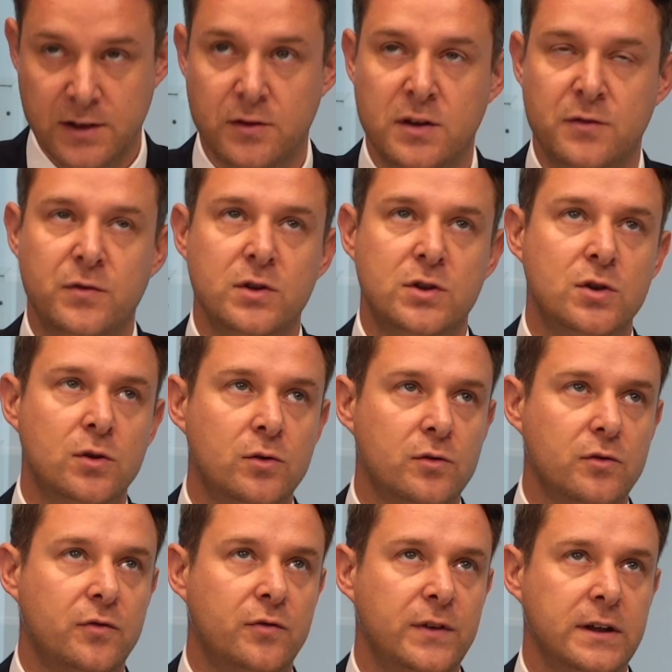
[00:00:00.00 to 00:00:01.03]
if you
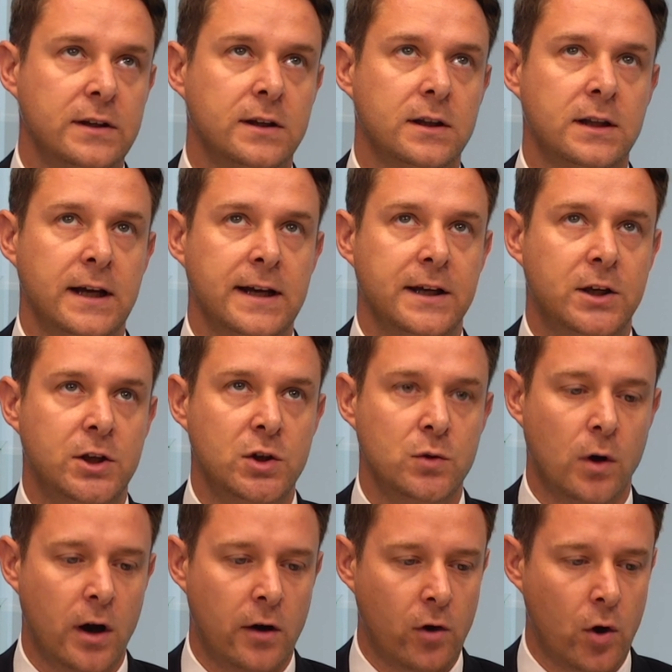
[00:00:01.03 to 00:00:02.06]
don't feel like
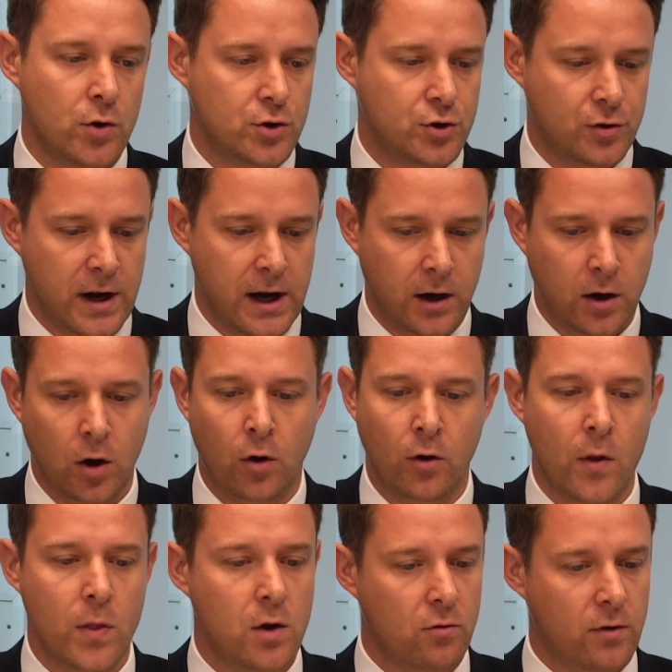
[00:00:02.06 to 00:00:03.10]
you are on track or
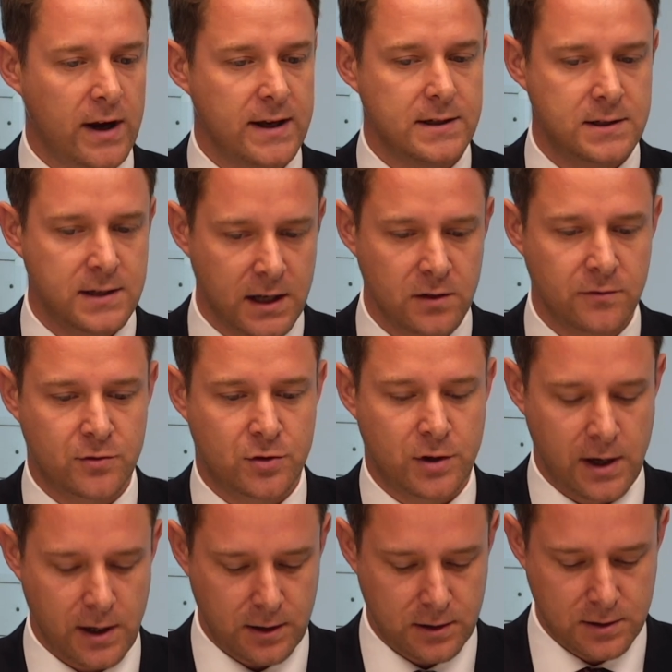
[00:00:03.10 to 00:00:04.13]
on the right set of
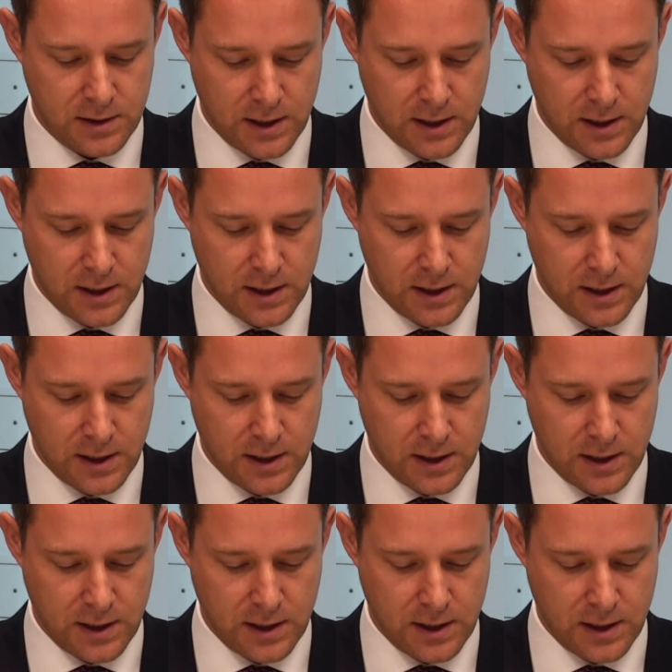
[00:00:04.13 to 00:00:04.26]
tracks,